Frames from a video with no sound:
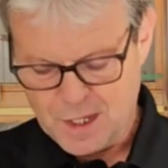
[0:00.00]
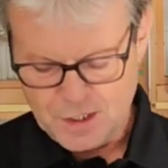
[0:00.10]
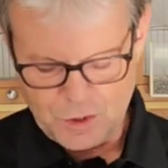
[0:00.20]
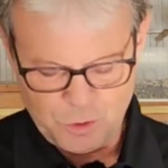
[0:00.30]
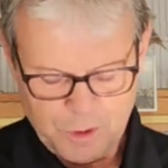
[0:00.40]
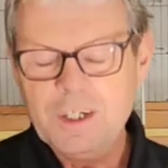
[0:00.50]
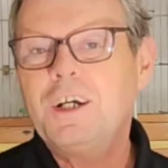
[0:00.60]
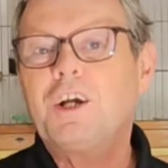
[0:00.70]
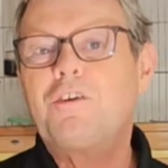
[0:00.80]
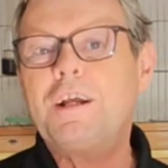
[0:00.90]
So,
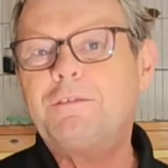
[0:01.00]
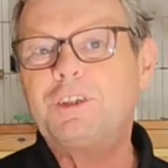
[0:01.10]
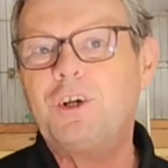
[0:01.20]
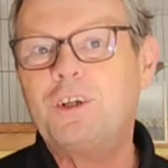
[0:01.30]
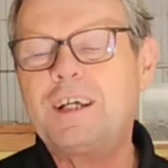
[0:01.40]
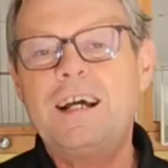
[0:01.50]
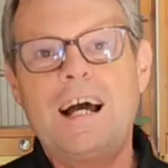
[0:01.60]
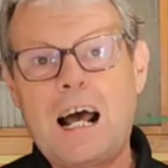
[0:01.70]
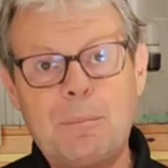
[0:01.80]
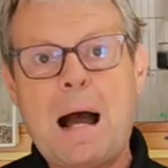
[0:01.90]
great result,
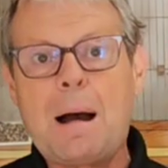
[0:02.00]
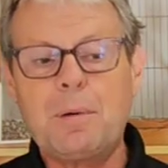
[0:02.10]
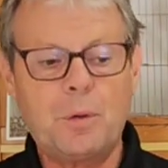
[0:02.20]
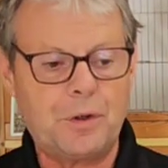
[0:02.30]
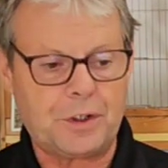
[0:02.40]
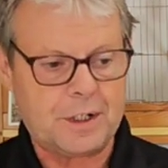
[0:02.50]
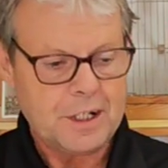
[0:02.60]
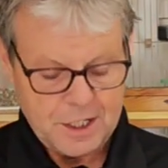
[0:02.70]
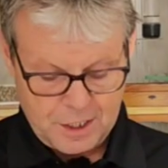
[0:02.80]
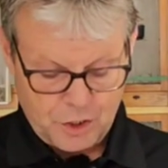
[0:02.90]
and I'm happy with it.
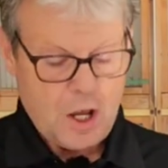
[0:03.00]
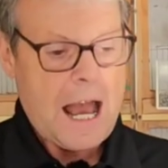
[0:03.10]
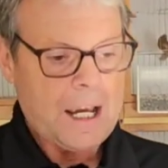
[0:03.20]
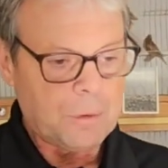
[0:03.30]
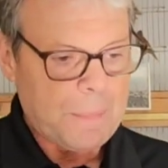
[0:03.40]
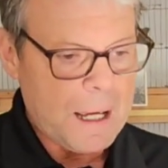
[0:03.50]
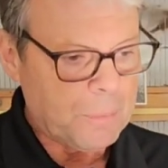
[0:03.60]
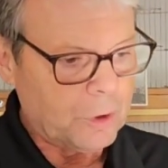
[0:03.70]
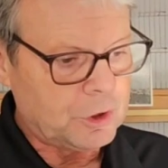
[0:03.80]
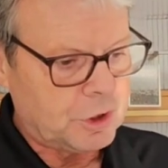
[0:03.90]
Now, I got my
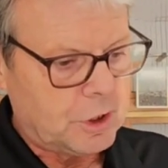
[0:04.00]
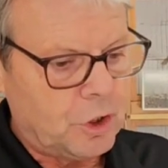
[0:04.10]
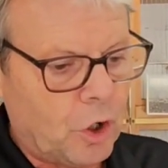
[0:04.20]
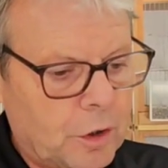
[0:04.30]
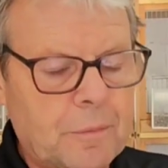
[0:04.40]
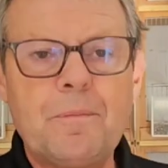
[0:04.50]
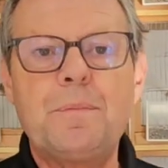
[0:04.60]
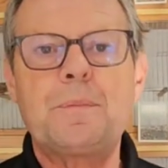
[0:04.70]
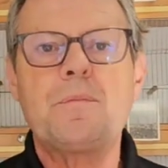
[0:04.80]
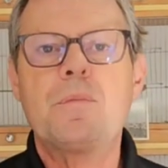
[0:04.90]
birds done
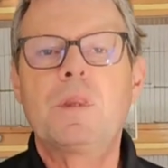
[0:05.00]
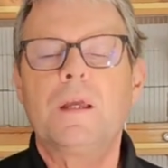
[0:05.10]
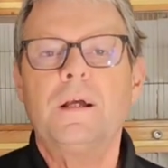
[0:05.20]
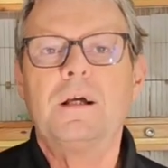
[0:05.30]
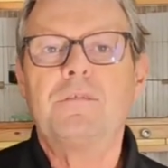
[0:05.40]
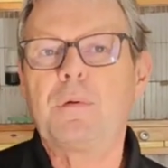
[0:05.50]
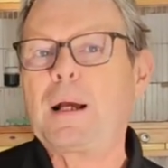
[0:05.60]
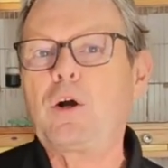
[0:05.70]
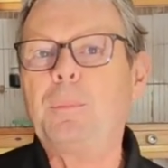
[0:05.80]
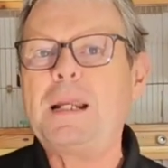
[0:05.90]
from
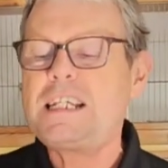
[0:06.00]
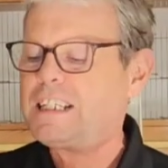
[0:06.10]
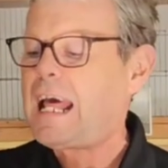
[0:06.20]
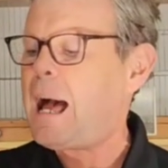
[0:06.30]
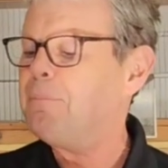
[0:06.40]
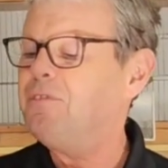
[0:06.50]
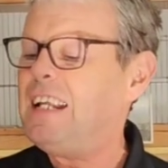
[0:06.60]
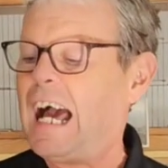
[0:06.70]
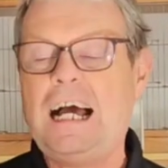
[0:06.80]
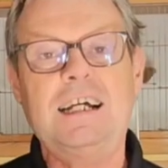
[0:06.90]
that company,
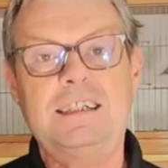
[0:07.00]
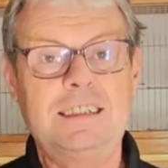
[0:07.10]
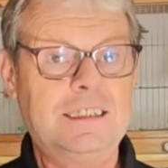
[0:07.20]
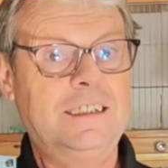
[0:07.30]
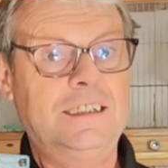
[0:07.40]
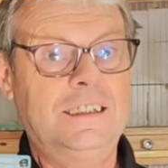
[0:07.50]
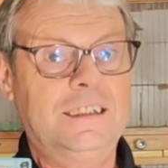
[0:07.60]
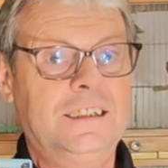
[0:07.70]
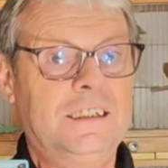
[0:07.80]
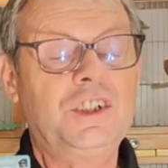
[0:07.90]
Vida.
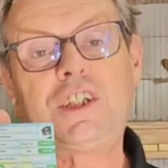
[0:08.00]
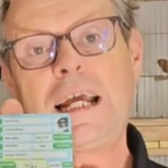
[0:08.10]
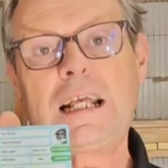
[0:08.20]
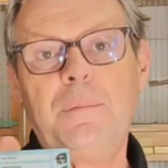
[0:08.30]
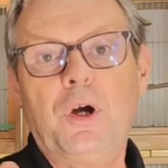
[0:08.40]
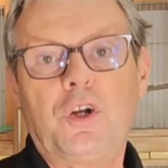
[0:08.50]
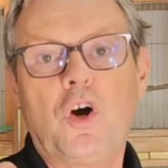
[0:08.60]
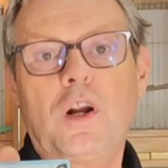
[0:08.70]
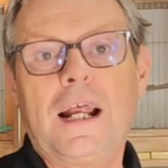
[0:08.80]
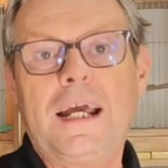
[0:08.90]
Check them out
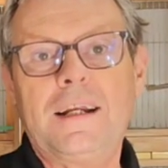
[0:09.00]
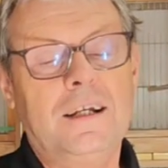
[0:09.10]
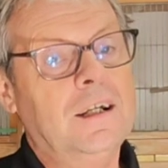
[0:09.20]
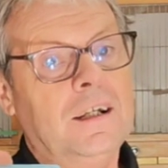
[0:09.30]
online.